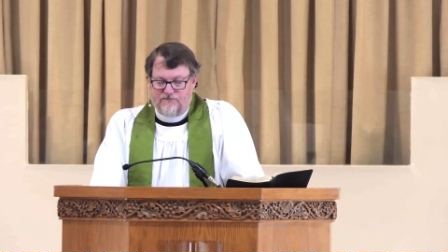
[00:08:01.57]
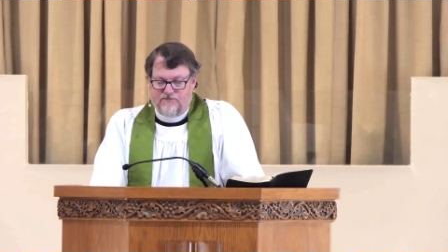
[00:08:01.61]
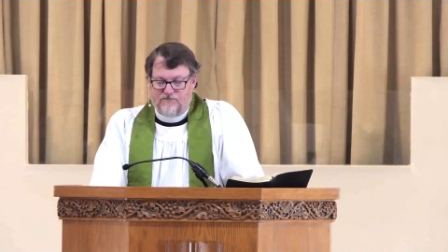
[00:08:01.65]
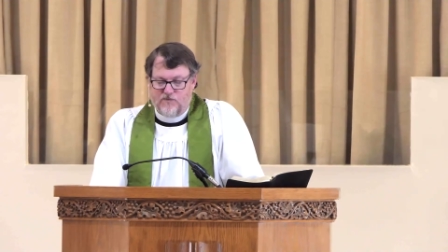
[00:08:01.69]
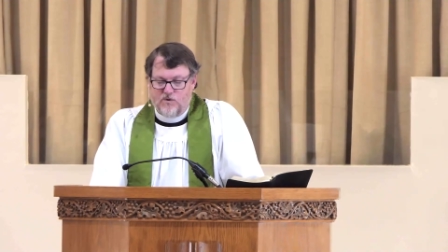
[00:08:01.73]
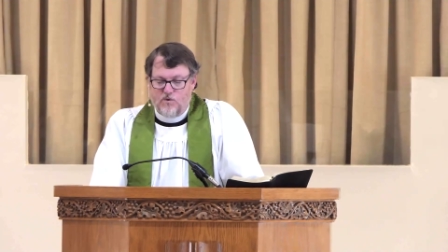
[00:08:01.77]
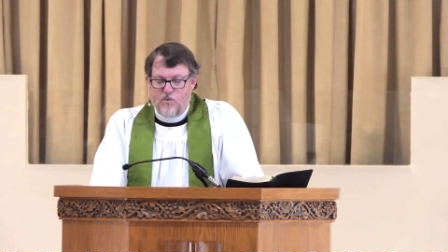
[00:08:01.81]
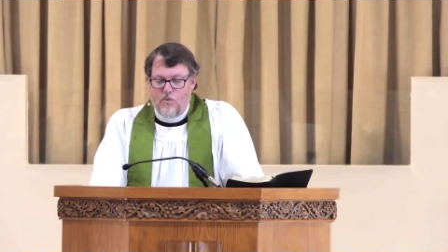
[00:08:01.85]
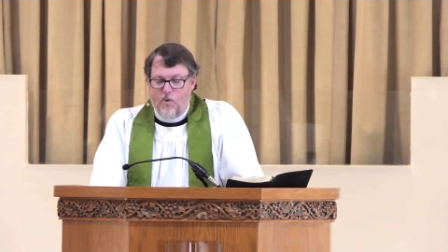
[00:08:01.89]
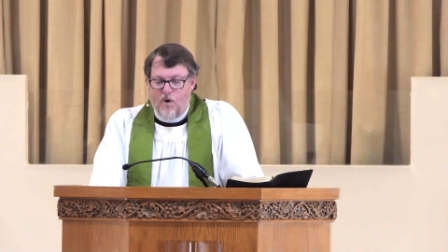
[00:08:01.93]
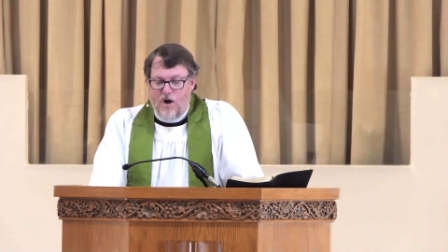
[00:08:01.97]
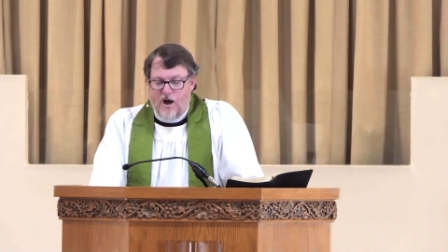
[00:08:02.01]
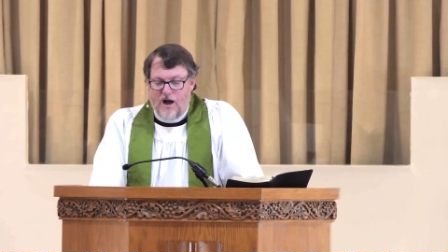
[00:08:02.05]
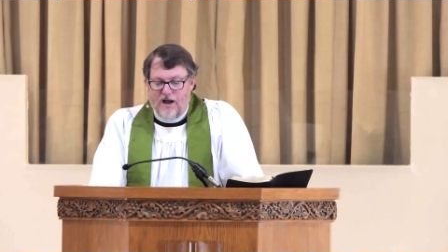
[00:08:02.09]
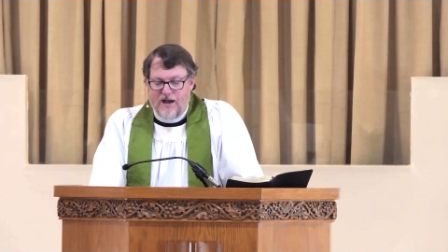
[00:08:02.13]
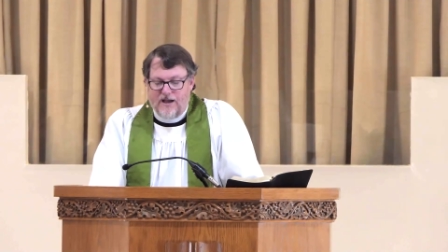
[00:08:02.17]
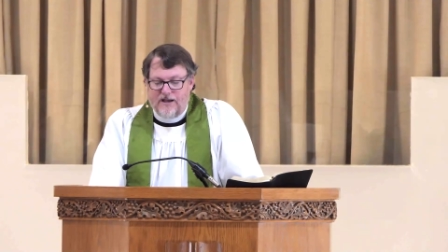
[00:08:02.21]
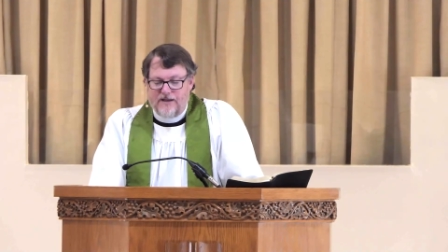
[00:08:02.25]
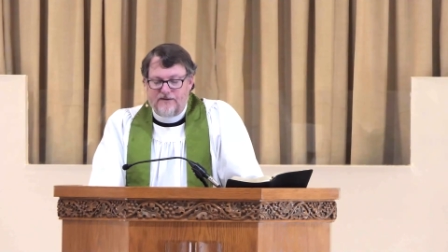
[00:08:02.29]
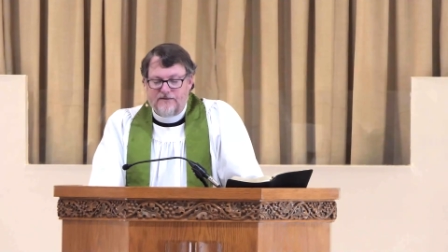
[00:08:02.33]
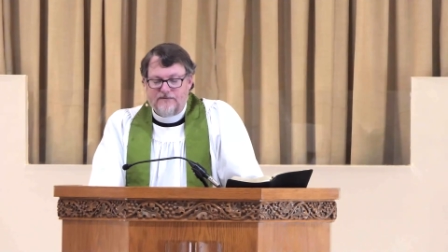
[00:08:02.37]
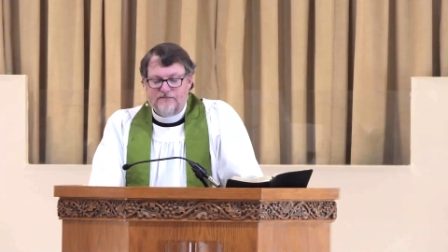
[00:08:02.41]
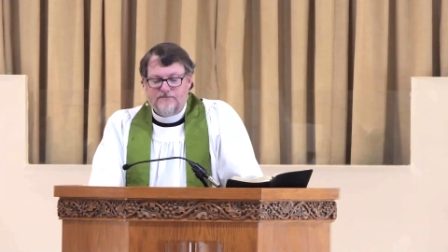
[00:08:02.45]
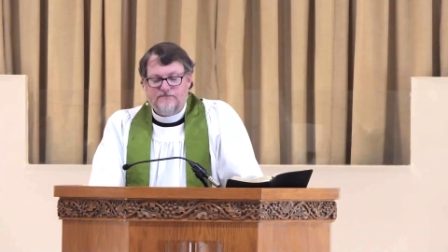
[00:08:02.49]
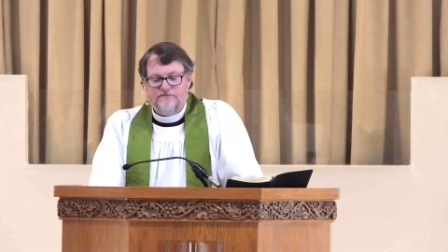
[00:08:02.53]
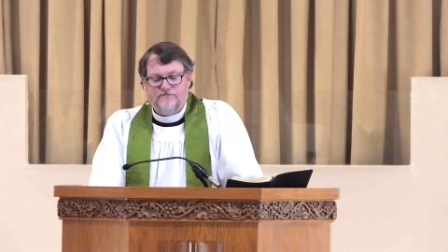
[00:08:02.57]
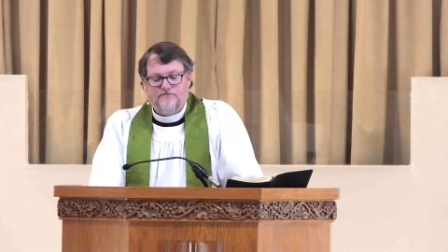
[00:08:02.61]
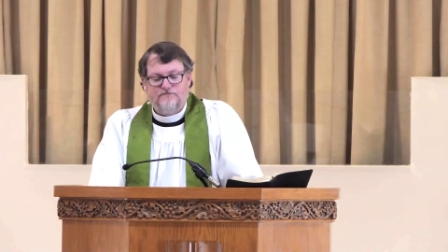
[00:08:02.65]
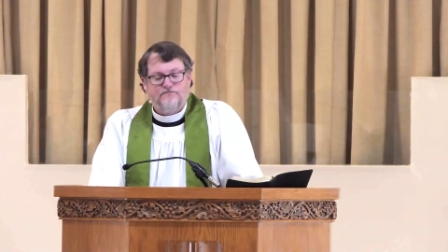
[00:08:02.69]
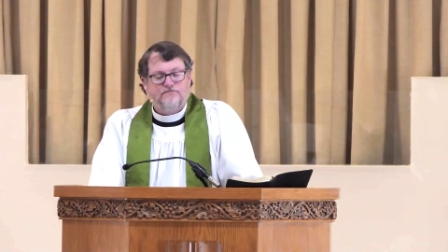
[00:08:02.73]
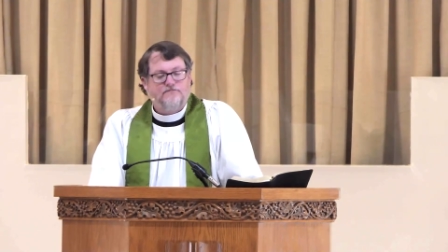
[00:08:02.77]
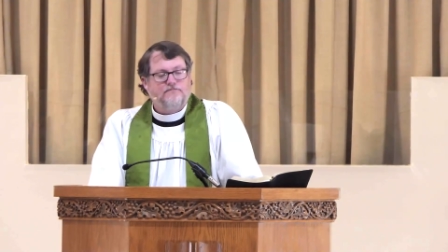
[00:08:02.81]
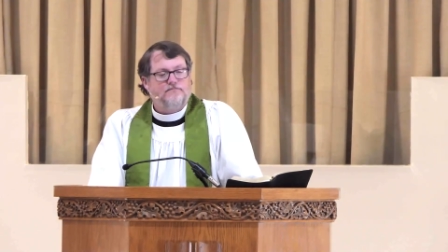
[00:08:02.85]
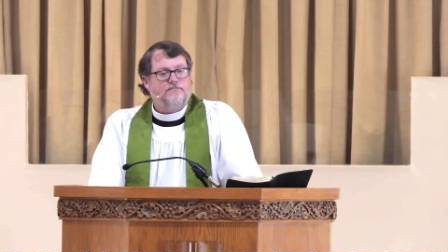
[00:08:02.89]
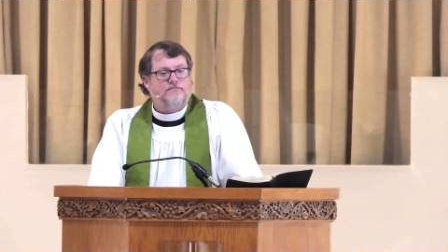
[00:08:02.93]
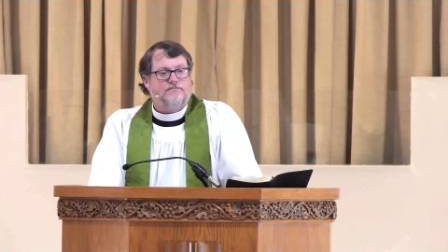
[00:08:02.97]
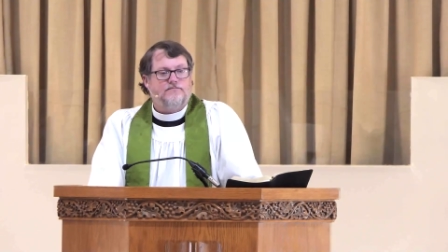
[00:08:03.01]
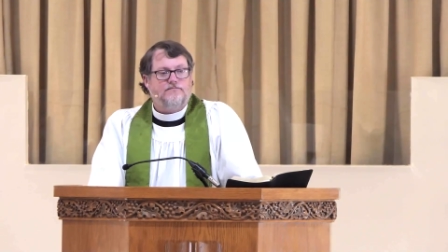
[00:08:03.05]
Why?
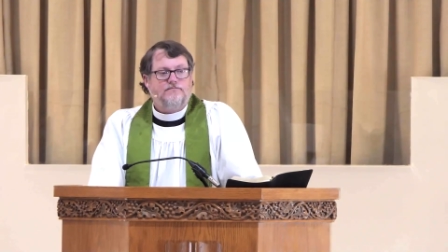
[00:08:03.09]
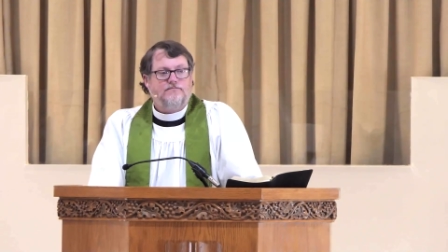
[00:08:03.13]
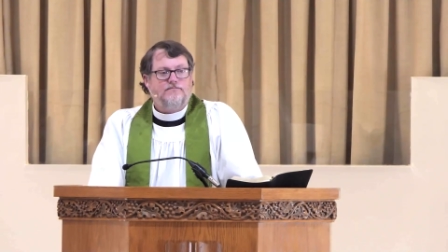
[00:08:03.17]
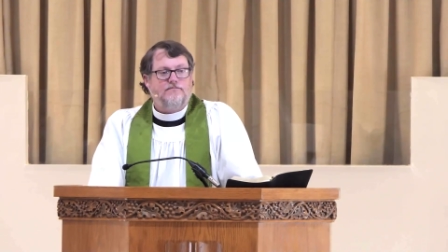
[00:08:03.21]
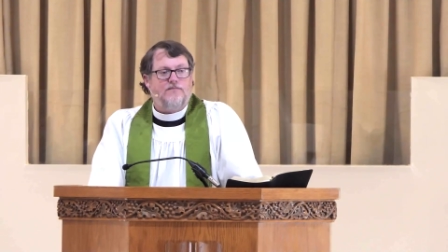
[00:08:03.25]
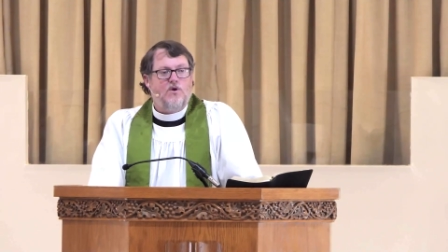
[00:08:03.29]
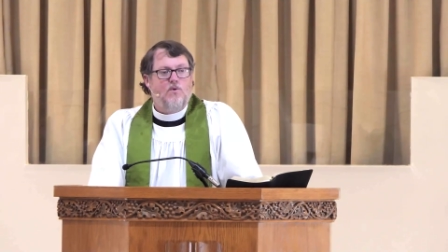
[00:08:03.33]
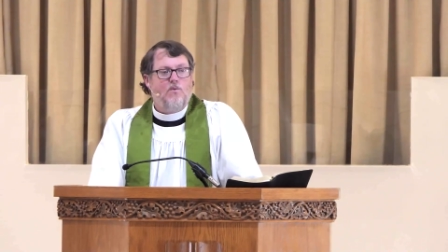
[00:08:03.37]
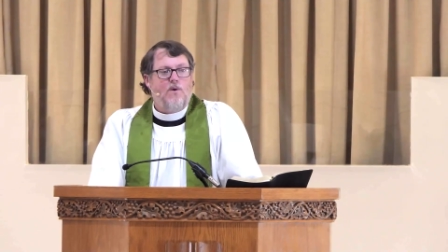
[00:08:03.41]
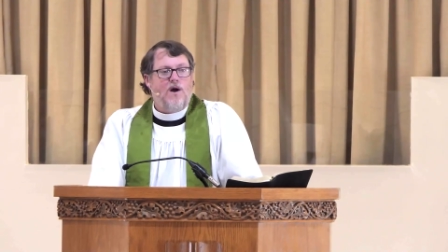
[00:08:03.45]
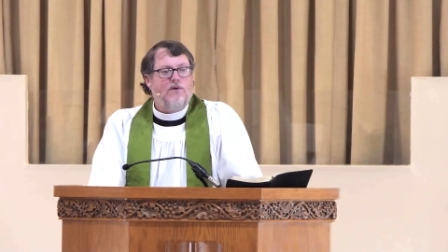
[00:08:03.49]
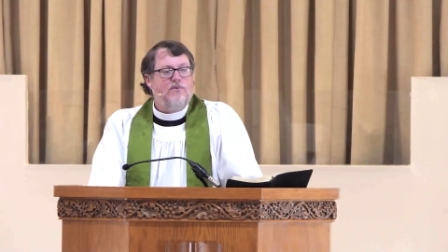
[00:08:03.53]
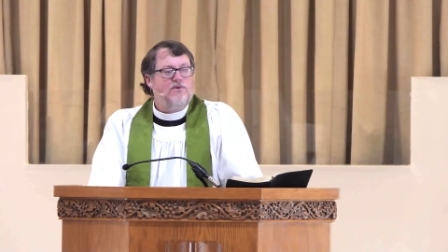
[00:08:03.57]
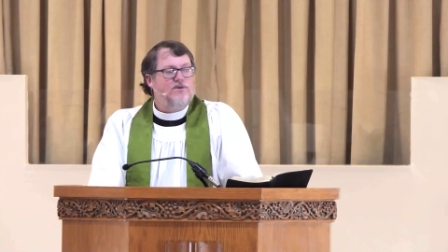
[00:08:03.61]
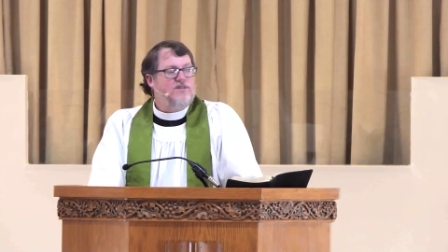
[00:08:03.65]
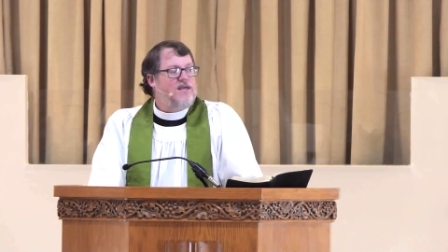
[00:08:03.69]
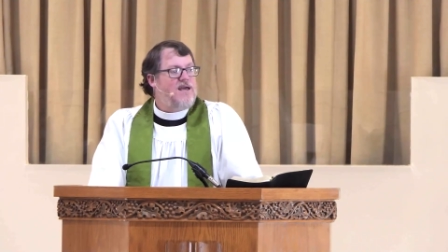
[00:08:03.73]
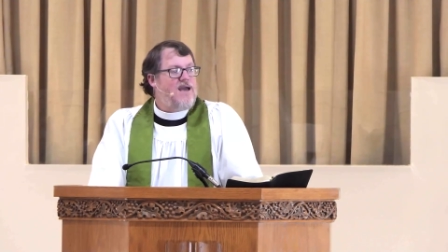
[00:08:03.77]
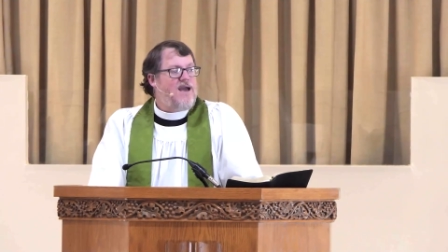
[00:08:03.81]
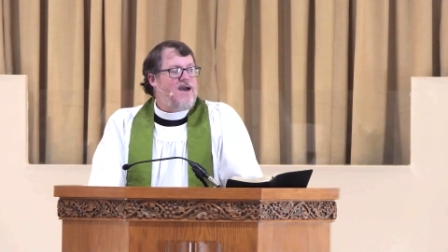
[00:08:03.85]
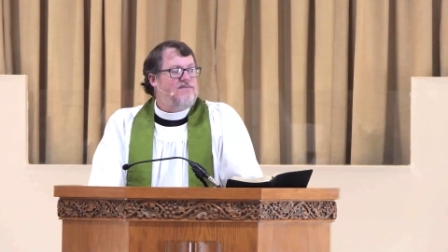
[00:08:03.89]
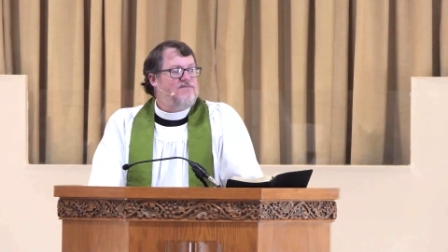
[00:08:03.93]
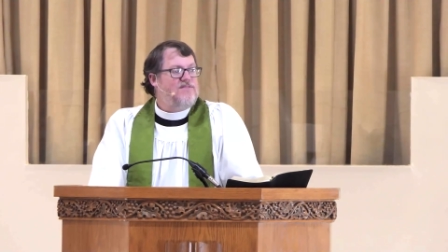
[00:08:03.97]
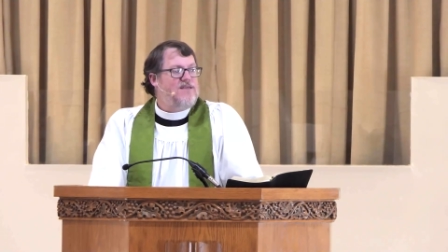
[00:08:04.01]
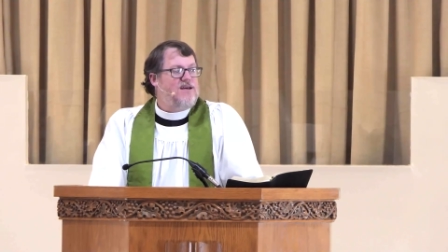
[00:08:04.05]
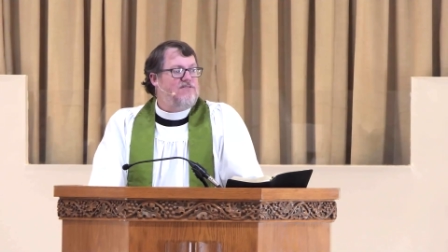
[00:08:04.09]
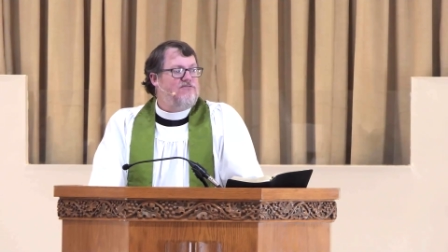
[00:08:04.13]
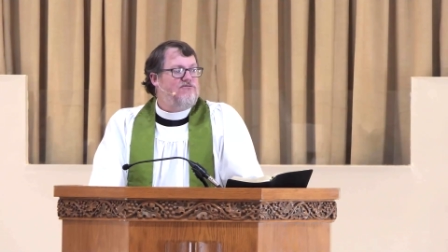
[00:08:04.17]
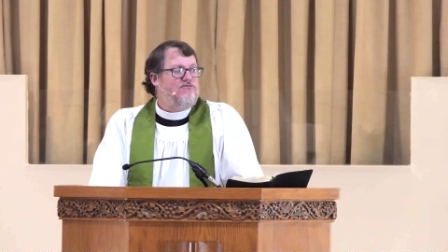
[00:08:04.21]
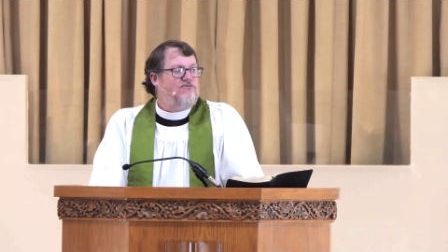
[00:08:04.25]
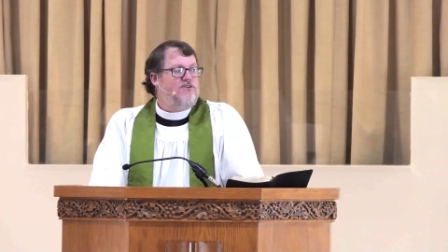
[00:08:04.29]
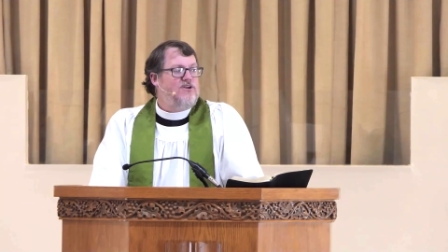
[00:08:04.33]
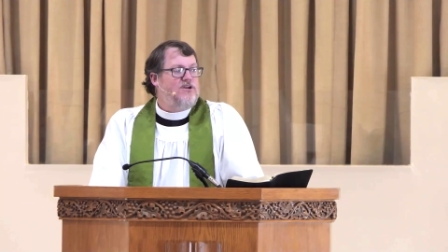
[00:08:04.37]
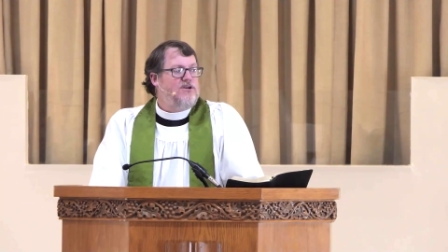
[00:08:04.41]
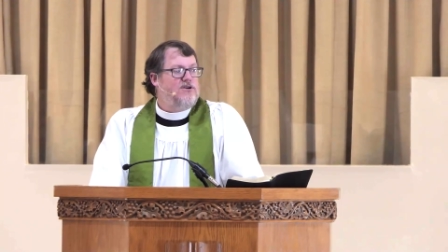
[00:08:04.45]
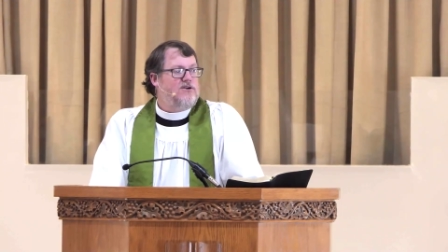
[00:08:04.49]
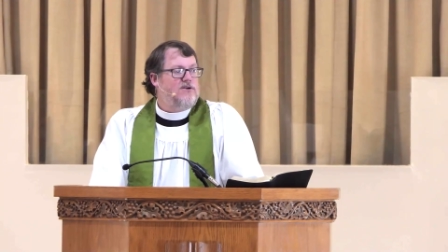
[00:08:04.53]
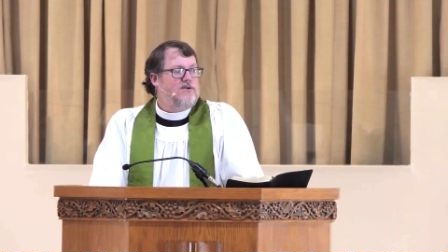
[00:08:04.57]
Why would they have that
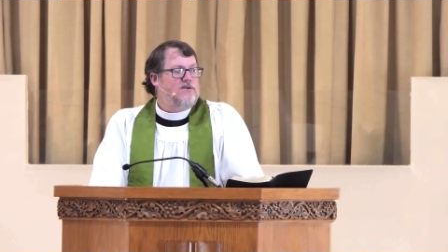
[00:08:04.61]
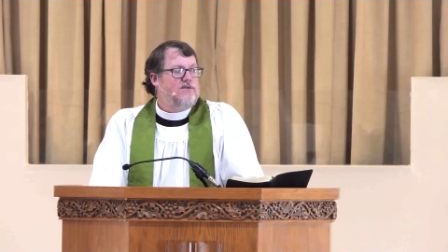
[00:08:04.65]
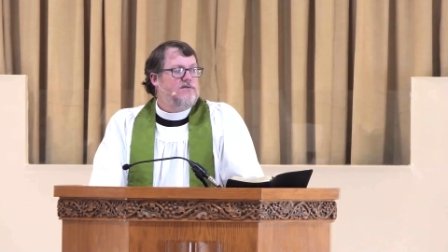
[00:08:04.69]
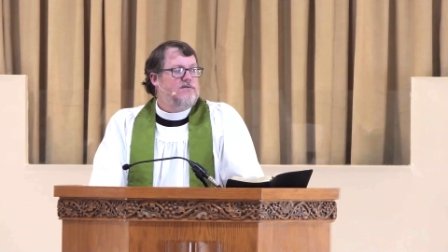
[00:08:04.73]
fear?